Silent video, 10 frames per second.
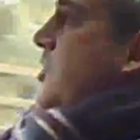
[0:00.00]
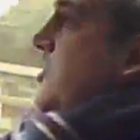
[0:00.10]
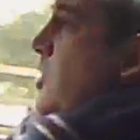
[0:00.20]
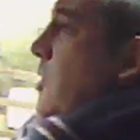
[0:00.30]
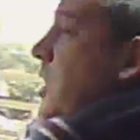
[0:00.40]

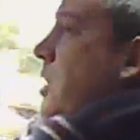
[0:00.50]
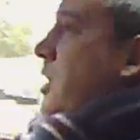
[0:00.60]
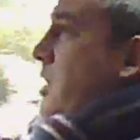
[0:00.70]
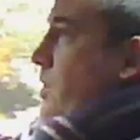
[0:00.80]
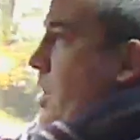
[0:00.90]
So
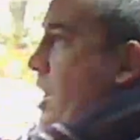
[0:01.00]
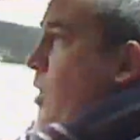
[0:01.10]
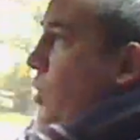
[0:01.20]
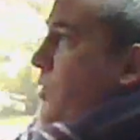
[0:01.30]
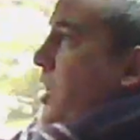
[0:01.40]
I
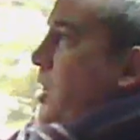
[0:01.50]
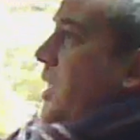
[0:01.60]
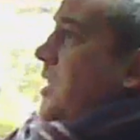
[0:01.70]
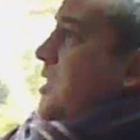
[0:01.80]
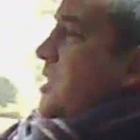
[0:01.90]
would
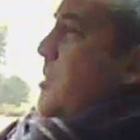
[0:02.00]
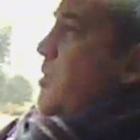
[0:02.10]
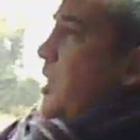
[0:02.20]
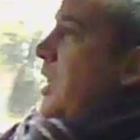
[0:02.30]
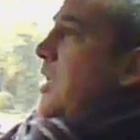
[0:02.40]
recommend
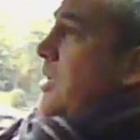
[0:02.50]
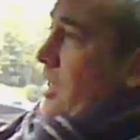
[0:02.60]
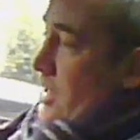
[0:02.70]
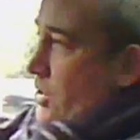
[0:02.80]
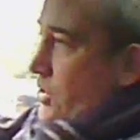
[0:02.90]
disabling it
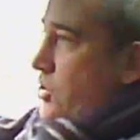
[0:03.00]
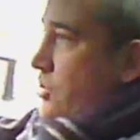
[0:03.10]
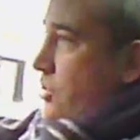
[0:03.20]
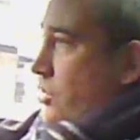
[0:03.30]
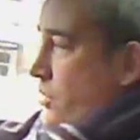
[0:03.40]

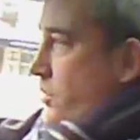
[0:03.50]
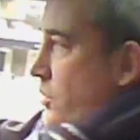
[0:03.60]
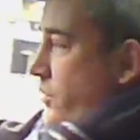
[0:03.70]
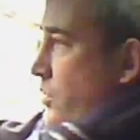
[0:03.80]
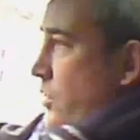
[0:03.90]
unless you,
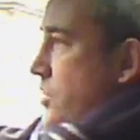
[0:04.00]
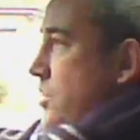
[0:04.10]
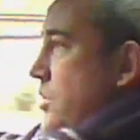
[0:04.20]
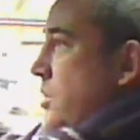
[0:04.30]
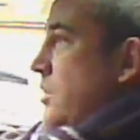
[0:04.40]
you of course